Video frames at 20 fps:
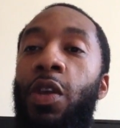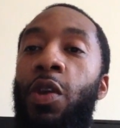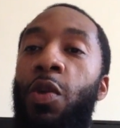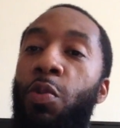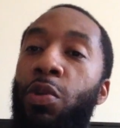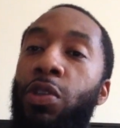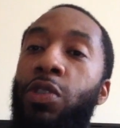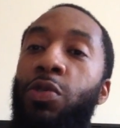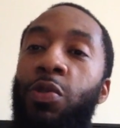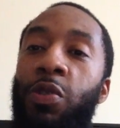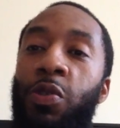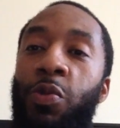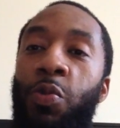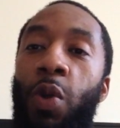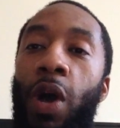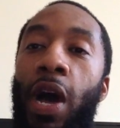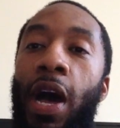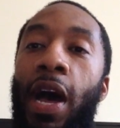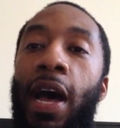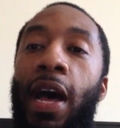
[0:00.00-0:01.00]
Which was
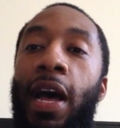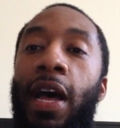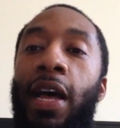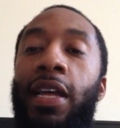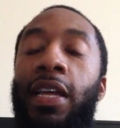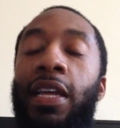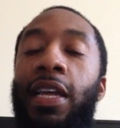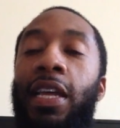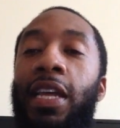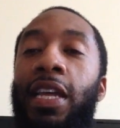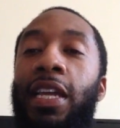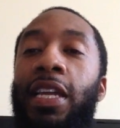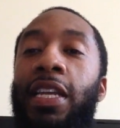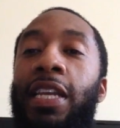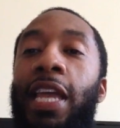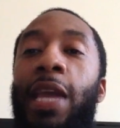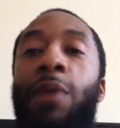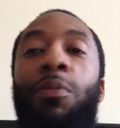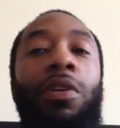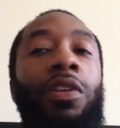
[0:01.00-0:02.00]
why
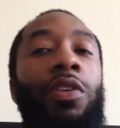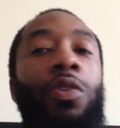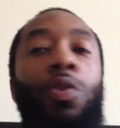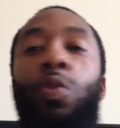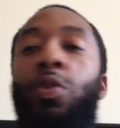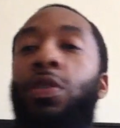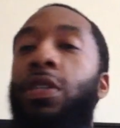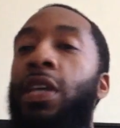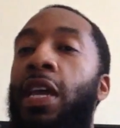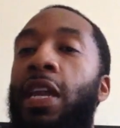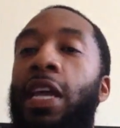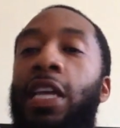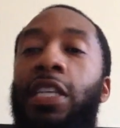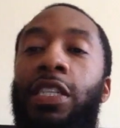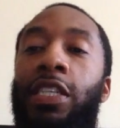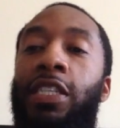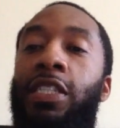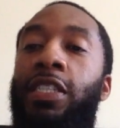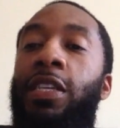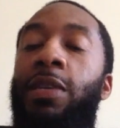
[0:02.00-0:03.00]
they would use that as
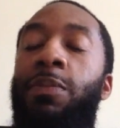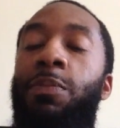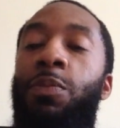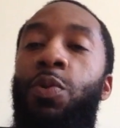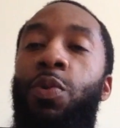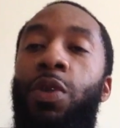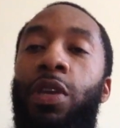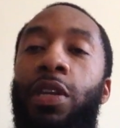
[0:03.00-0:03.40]
a symbol